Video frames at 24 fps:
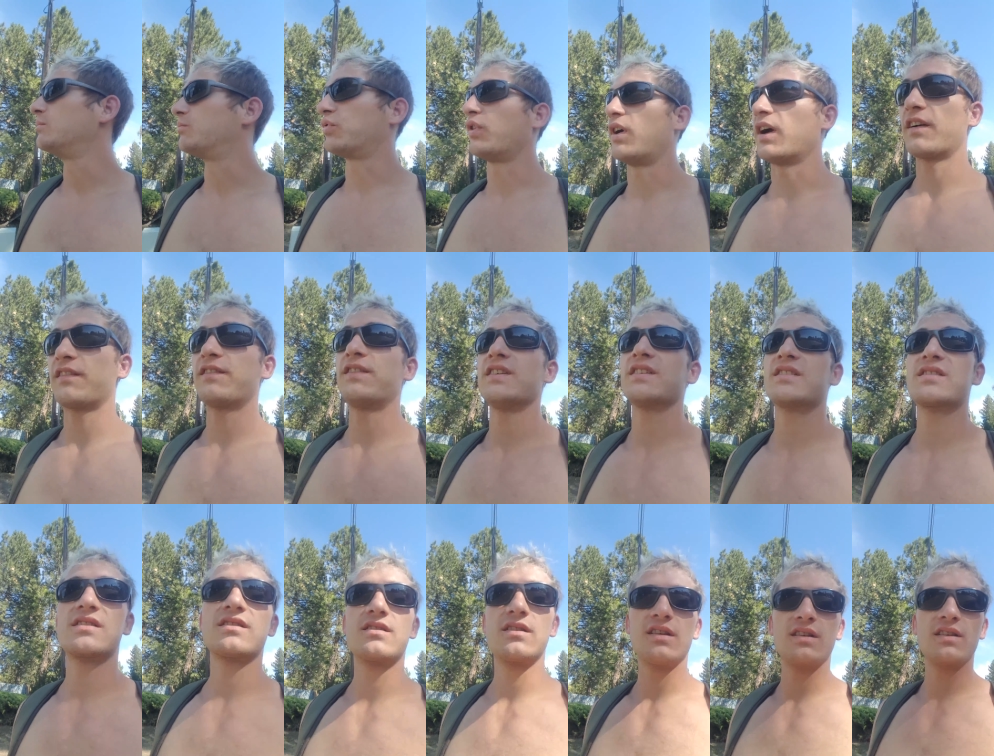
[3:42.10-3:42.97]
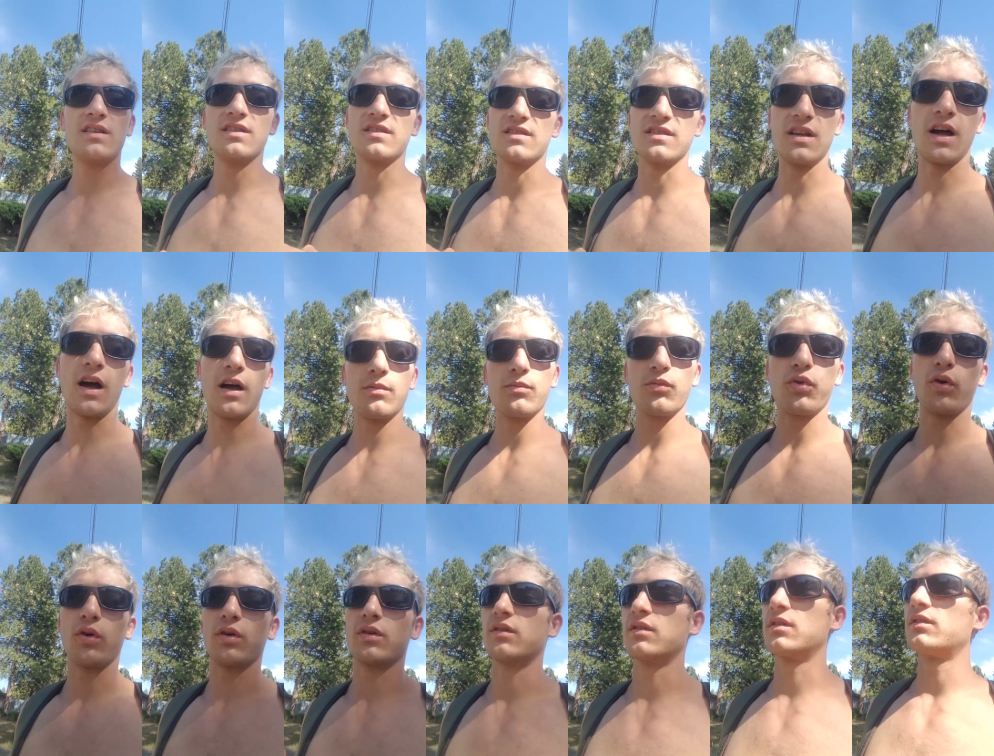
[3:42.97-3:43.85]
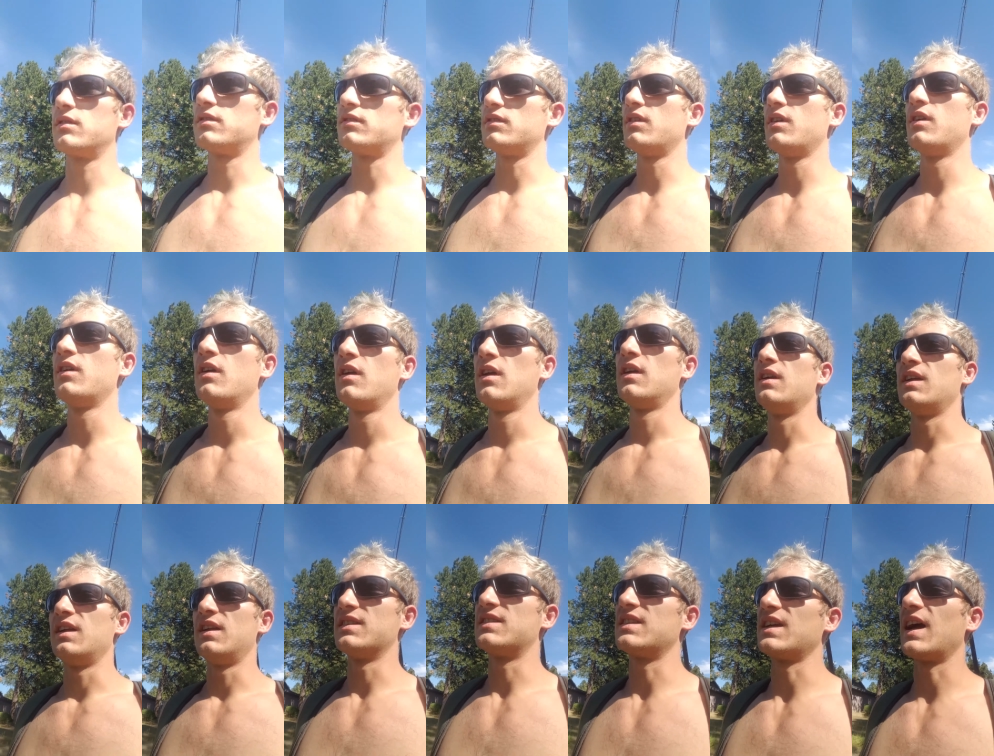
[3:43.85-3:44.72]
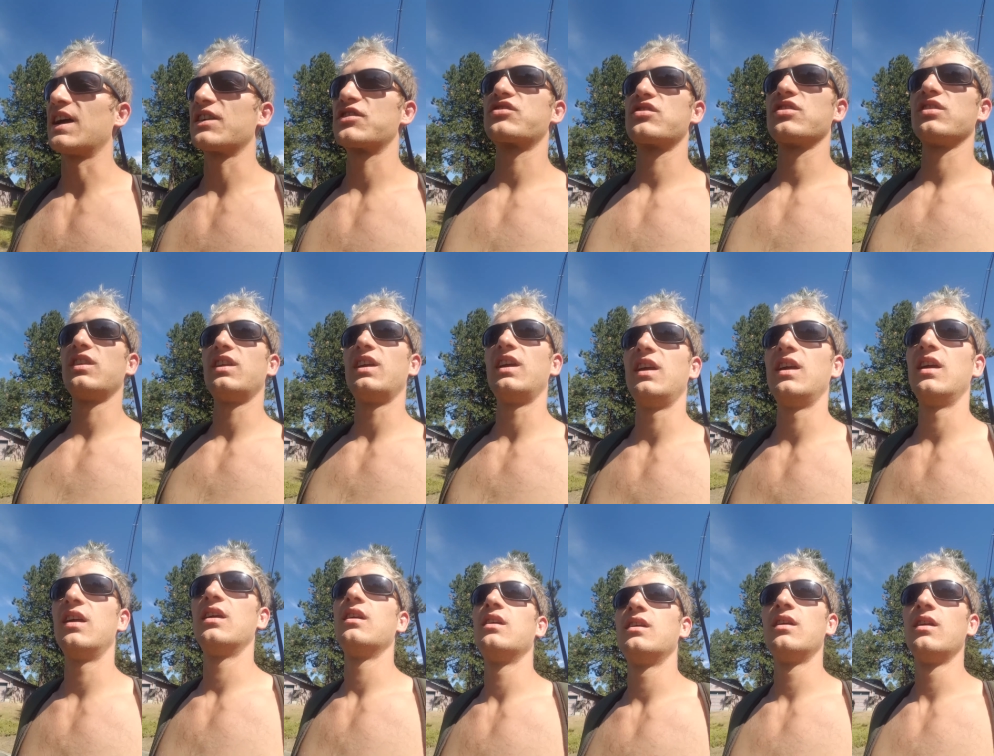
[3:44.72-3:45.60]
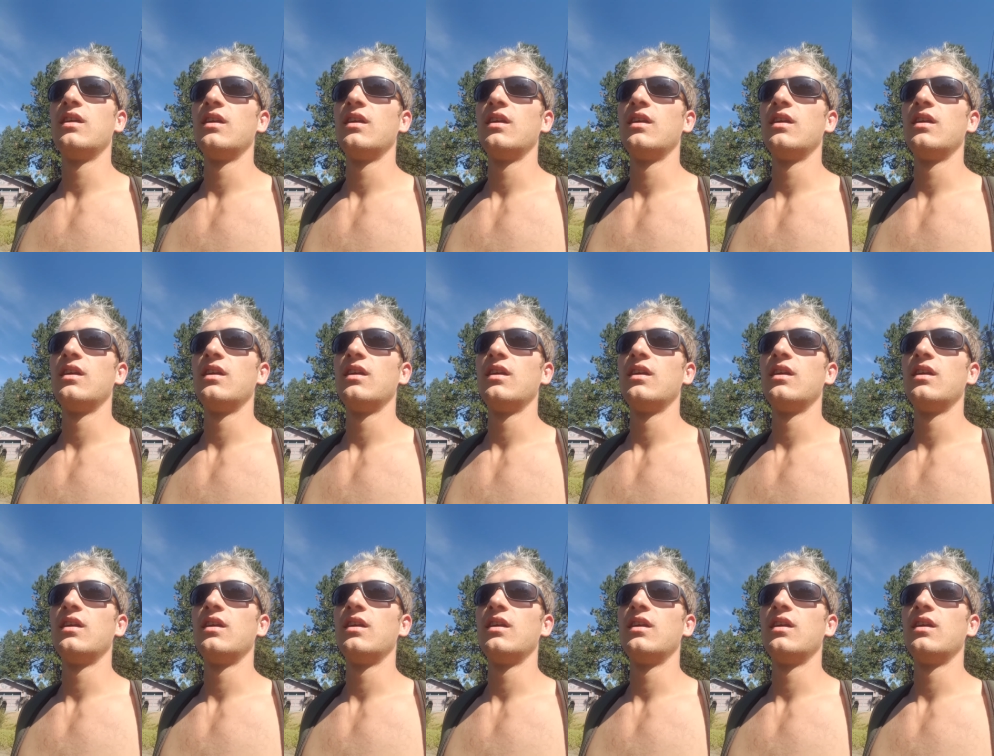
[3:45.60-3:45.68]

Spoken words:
Breakfast is not important. It's actually